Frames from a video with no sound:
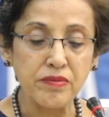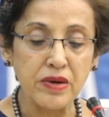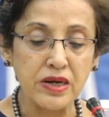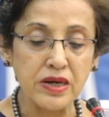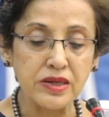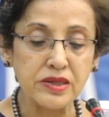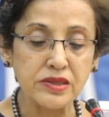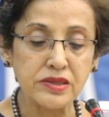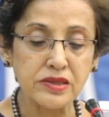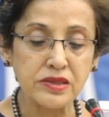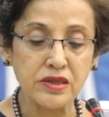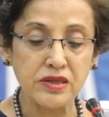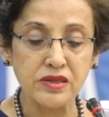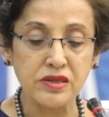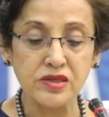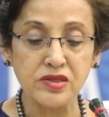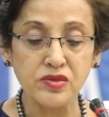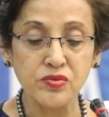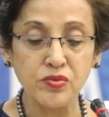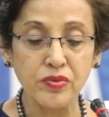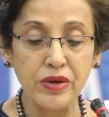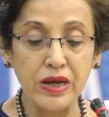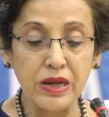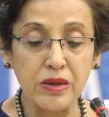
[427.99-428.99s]
Pakistan
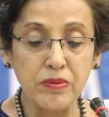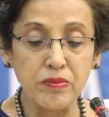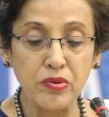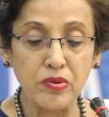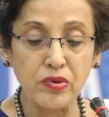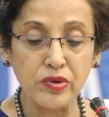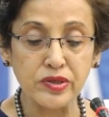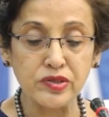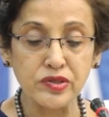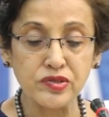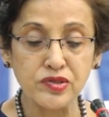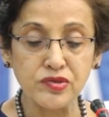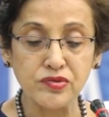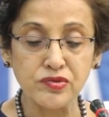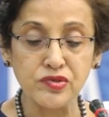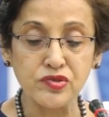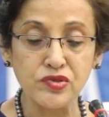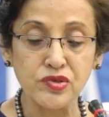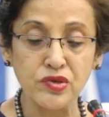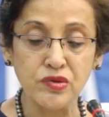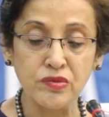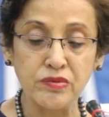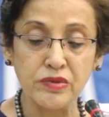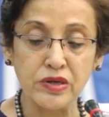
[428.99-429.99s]
is well poised to
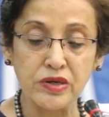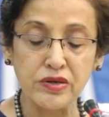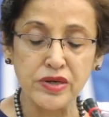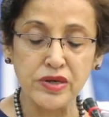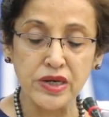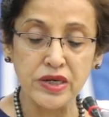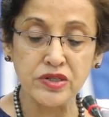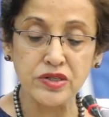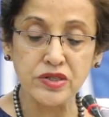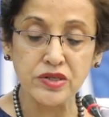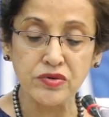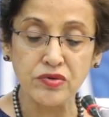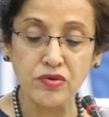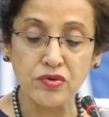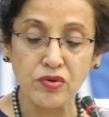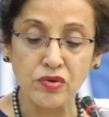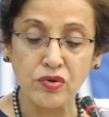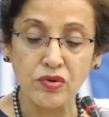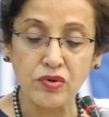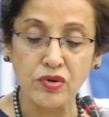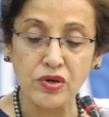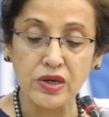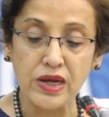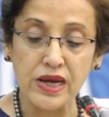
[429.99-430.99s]
assume a greater
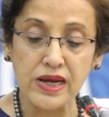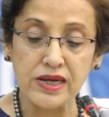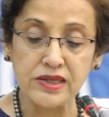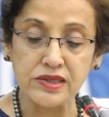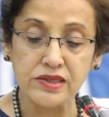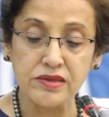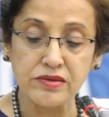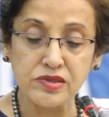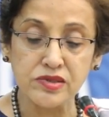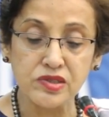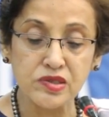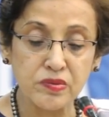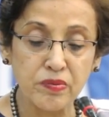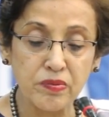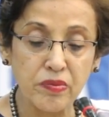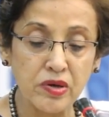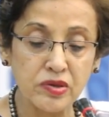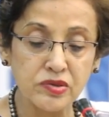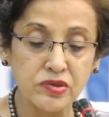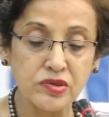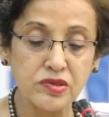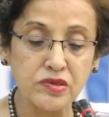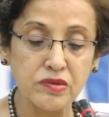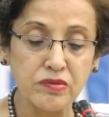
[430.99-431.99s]
role as a
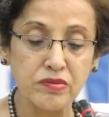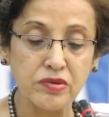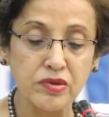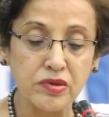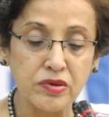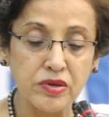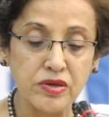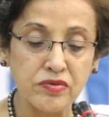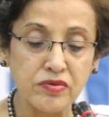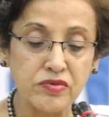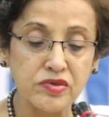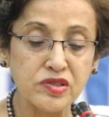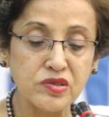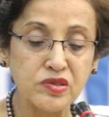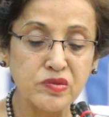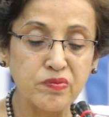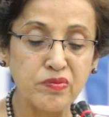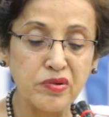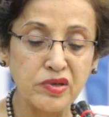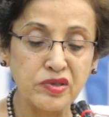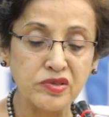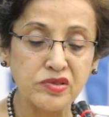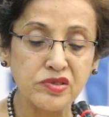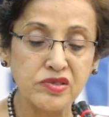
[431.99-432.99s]
responsible and
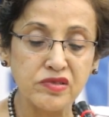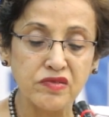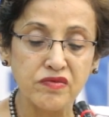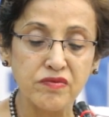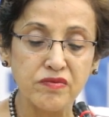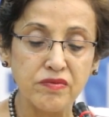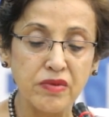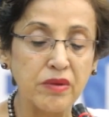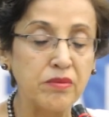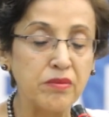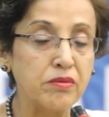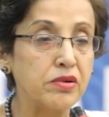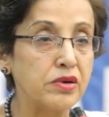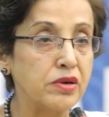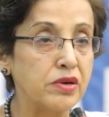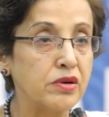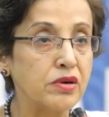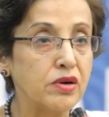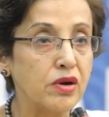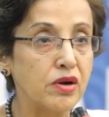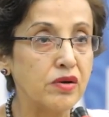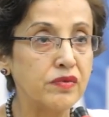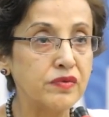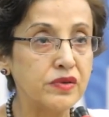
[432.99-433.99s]
responsive member
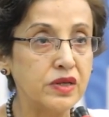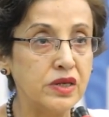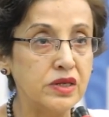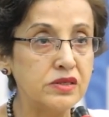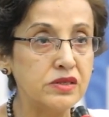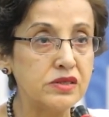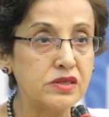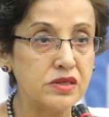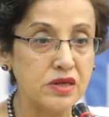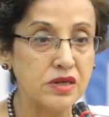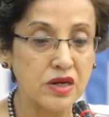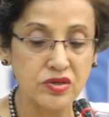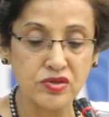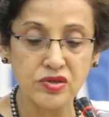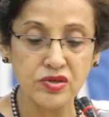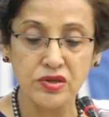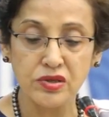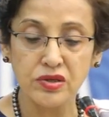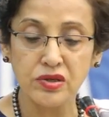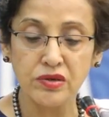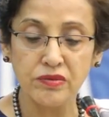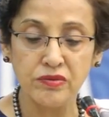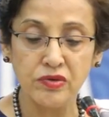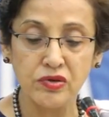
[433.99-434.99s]
of the
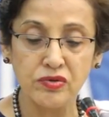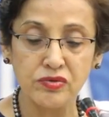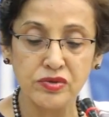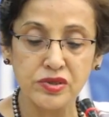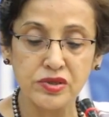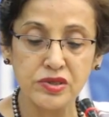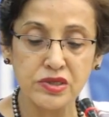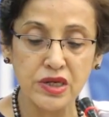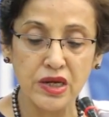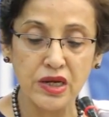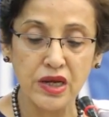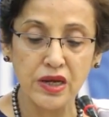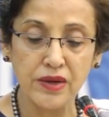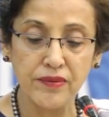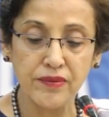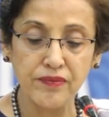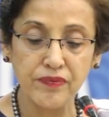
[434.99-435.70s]
international community.